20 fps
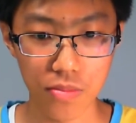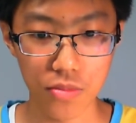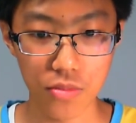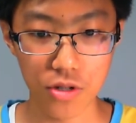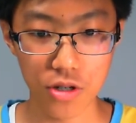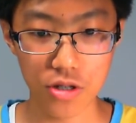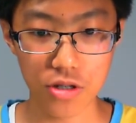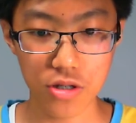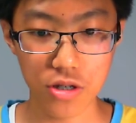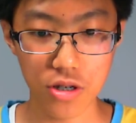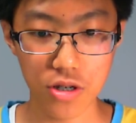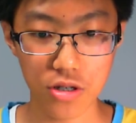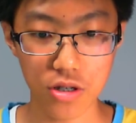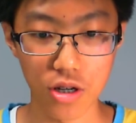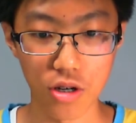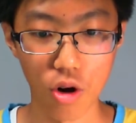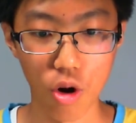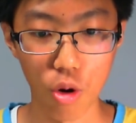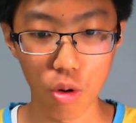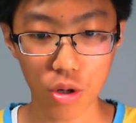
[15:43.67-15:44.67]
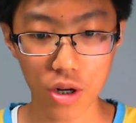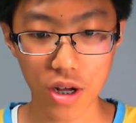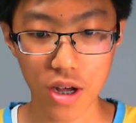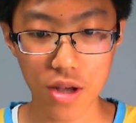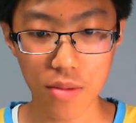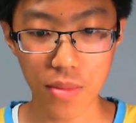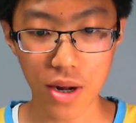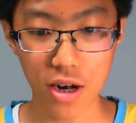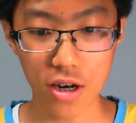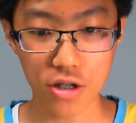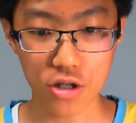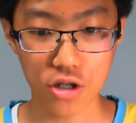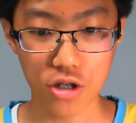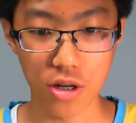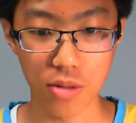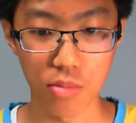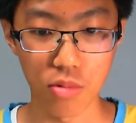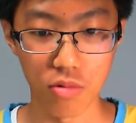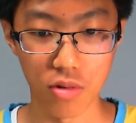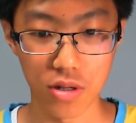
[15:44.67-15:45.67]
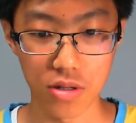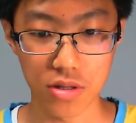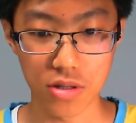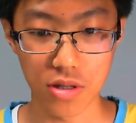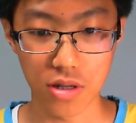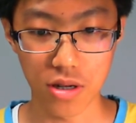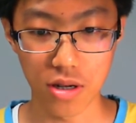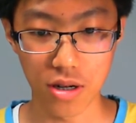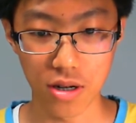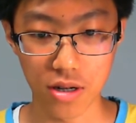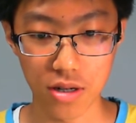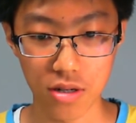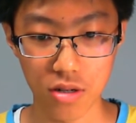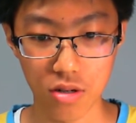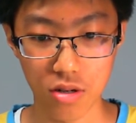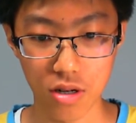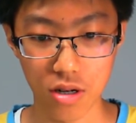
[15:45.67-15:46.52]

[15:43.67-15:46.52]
this is an okay matchup once again.